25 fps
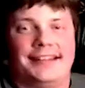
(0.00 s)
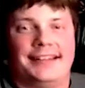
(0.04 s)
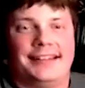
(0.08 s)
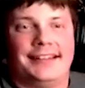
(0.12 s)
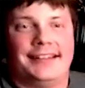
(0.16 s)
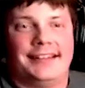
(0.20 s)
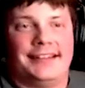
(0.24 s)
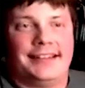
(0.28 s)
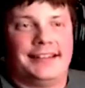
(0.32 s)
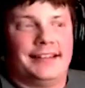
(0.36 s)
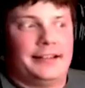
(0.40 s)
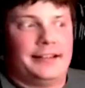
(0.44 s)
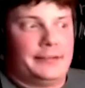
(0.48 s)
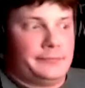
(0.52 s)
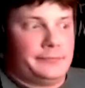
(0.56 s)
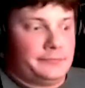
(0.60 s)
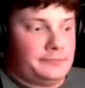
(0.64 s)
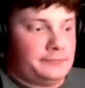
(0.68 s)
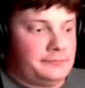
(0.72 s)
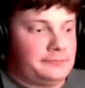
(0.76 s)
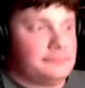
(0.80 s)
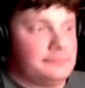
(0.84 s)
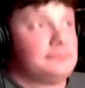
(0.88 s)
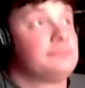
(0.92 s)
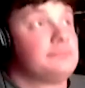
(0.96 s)

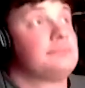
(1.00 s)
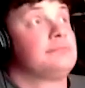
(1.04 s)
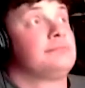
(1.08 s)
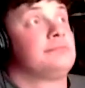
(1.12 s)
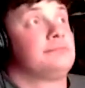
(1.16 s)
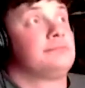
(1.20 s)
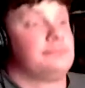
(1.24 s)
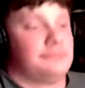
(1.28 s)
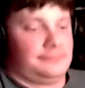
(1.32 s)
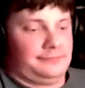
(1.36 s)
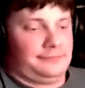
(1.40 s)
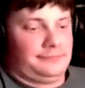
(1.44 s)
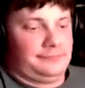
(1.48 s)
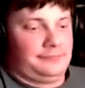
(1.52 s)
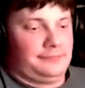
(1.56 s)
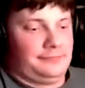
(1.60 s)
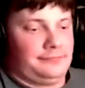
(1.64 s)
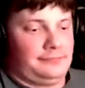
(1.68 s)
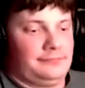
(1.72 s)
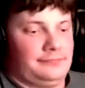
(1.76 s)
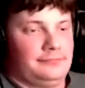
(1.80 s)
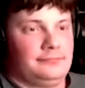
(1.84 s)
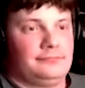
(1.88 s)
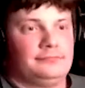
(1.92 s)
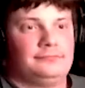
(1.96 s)

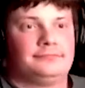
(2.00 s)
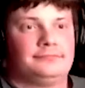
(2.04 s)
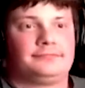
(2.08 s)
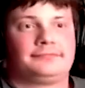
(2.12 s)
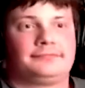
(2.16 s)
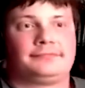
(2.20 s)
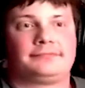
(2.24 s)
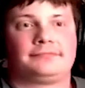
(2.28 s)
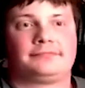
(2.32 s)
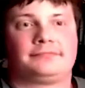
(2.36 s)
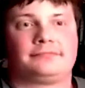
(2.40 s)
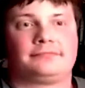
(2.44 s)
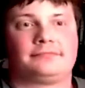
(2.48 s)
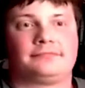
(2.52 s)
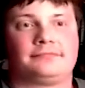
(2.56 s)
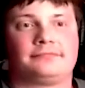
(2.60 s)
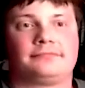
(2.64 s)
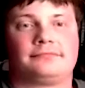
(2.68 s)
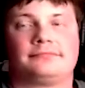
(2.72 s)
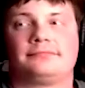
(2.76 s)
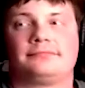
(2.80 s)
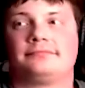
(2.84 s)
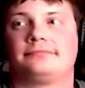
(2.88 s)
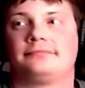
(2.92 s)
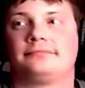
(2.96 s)

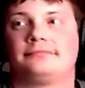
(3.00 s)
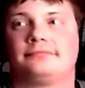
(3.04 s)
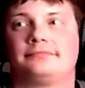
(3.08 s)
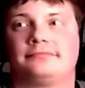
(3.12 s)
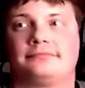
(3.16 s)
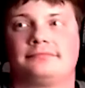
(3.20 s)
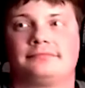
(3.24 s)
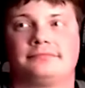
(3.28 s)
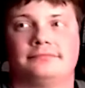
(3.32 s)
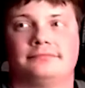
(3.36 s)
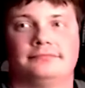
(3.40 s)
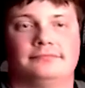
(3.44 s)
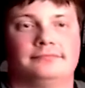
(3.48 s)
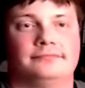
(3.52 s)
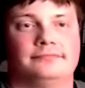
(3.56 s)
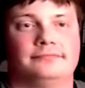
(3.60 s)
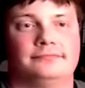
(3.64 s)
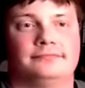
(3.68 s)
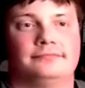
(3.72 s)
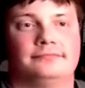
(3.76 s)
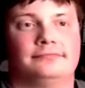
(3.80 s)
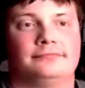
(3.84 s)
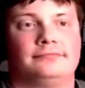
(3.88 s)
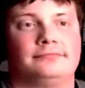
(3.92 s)
(silent)